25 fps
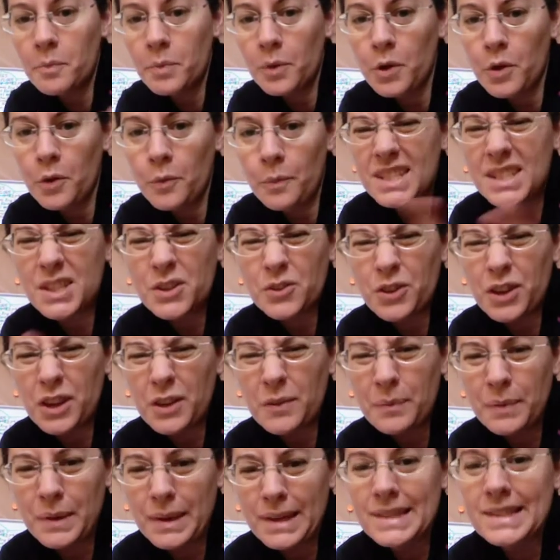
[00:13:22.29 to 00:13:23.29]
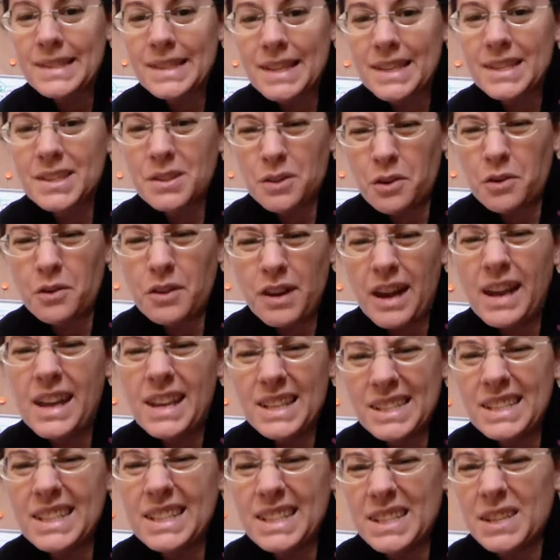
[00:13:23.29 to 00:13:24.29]
blue pieces, green pieces. Alright,
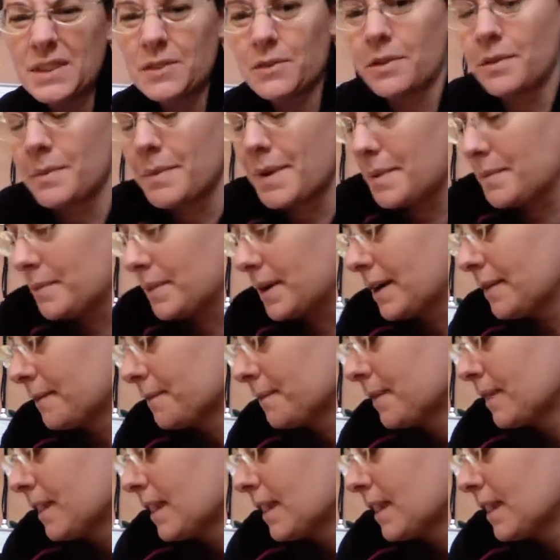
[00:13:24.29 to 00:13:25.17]
it's easy to remember.